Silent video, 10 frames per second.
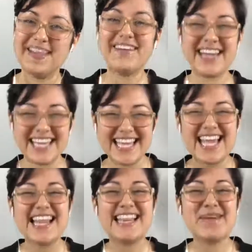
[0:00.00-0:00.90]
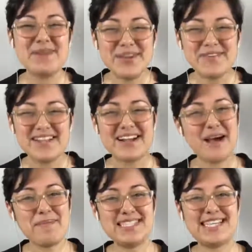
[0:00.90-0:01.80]
Okay, let me know in the
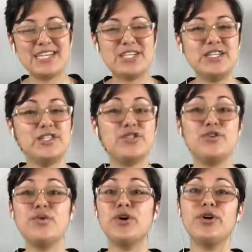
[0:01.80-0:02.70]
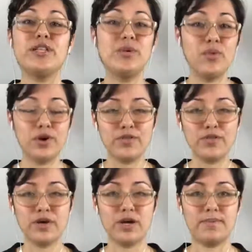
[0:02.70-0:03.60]
comments section, do you currently work for
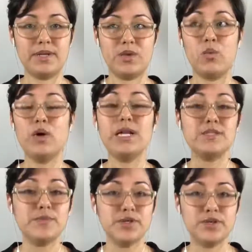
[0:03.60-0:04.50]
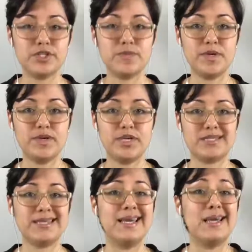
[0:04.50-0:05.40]
a company? What has been your experience?
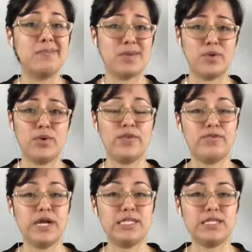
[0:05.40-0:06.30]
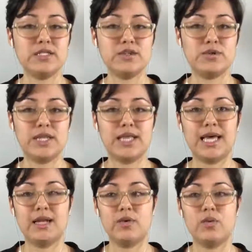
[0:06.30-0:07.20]
Maybe you have friends that do, and
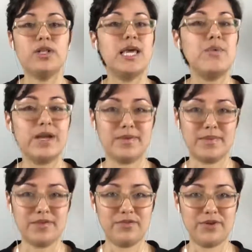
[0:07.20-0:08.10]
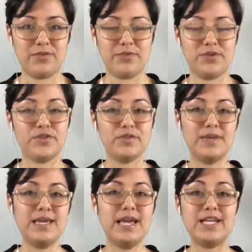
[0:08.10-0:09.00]
what do they recommend for you? So for me,
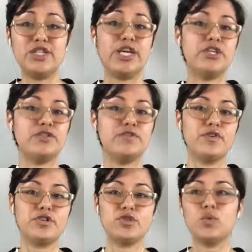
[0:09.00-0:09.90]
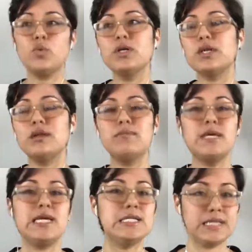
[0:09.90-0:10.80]
Education First was an
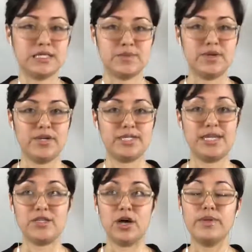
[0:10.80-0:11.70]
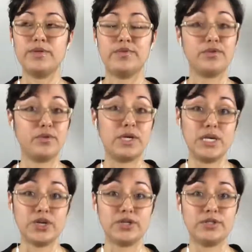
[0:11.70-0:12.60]
amazing experience. I taught with them for 3
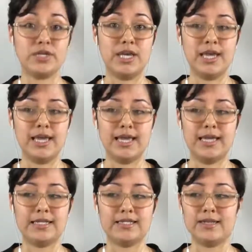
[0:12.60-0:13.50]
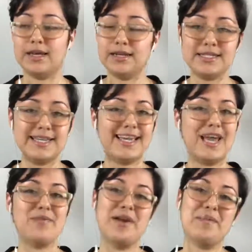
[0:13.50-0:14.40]
years, and honestly, I can't
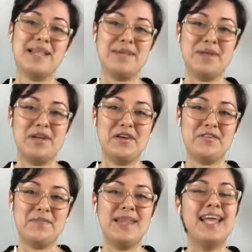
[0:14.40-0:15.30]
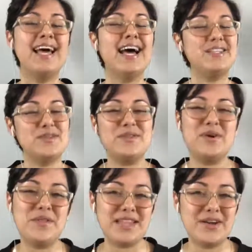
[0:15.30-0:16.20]
recommend them enough. I do know
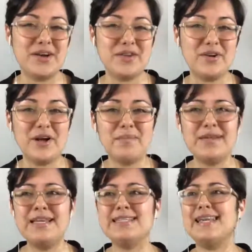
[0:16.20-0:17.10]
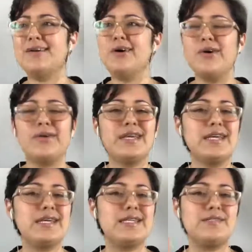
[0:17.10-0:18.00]
that there are other companies like GoGo
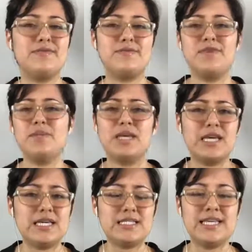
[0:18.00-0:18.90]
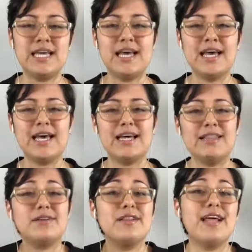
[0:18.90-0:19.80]
Kids, VIP Kids. There
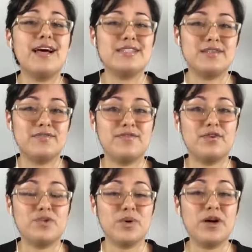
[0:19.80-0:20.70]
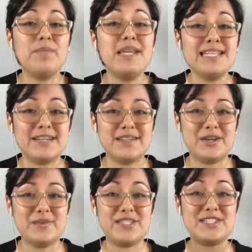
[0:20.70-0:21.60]
are lots of virtual companies out there,
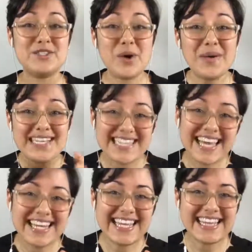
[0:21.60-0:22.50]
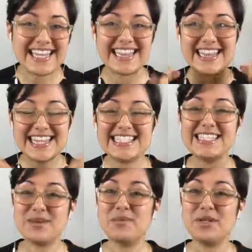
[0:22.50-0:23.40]
which is so exciting. Like, this is
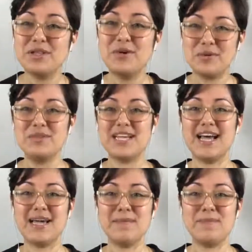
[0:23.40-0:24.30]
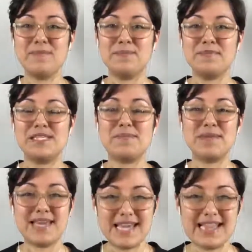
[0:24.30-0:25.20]
a really cool time to
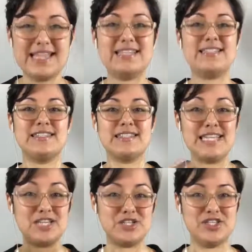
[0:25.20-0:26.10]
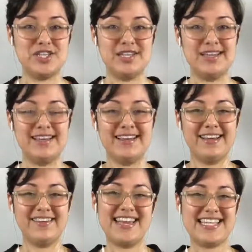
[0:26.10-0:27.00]
be in this niche.
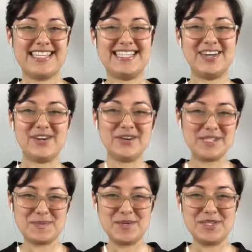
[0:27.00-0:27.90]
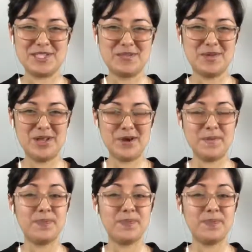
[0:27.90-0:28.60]
Okay, share your experiences below.